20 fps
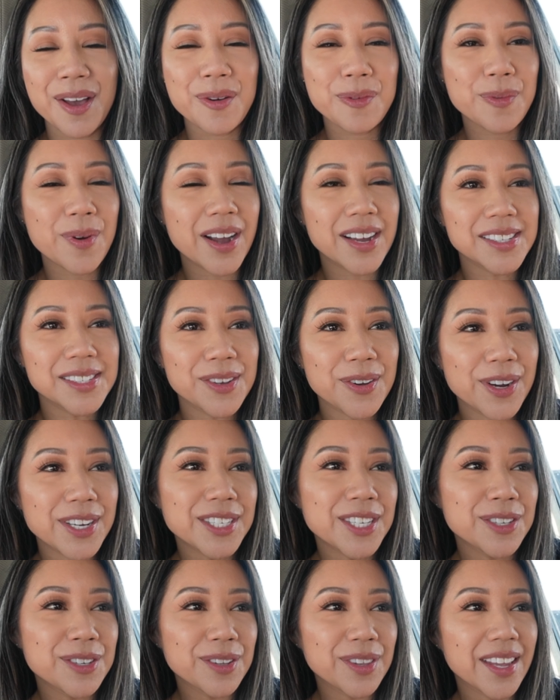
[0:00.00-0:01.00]
Was going
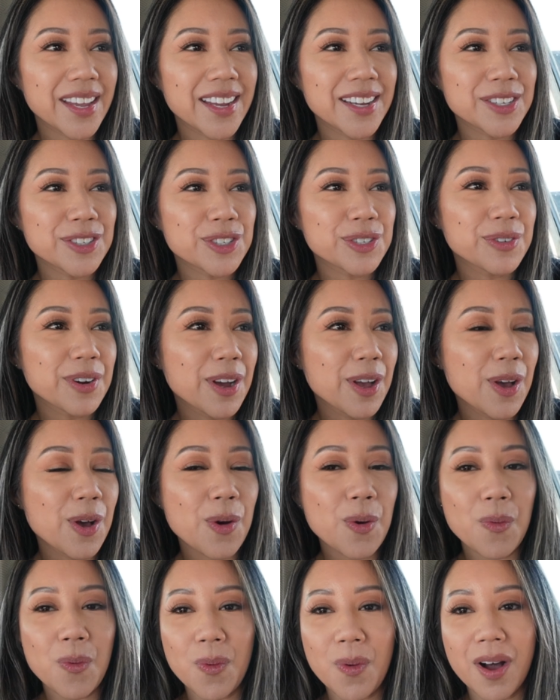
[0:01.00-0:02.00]
to do the
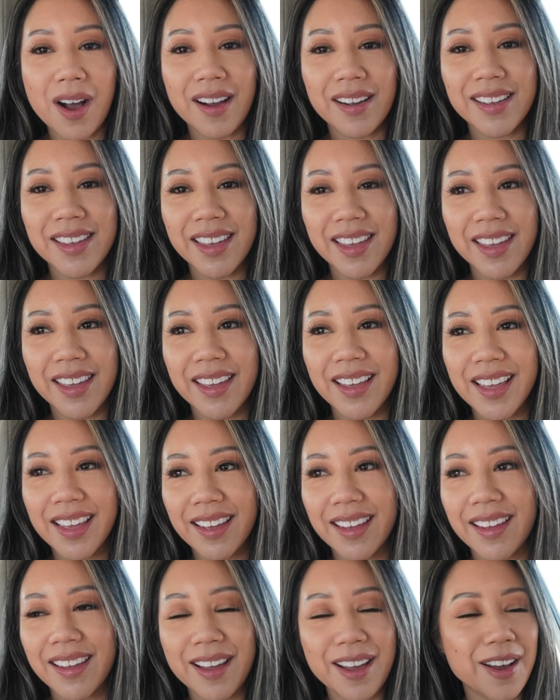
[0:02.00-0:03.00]
intro
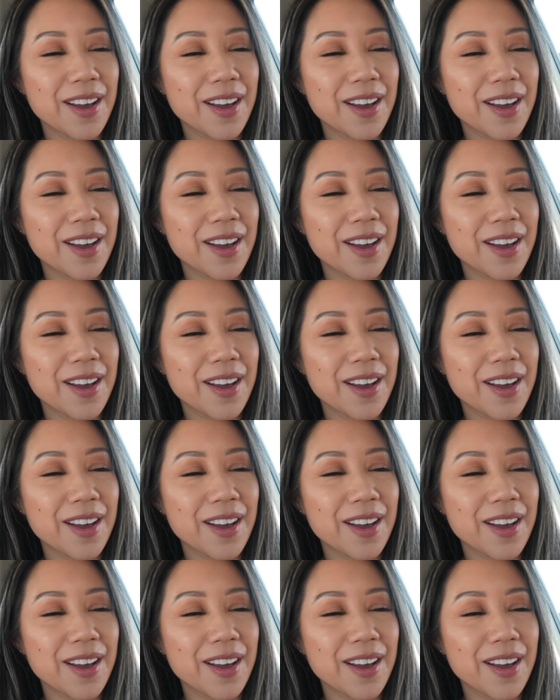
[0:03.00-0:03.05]
walking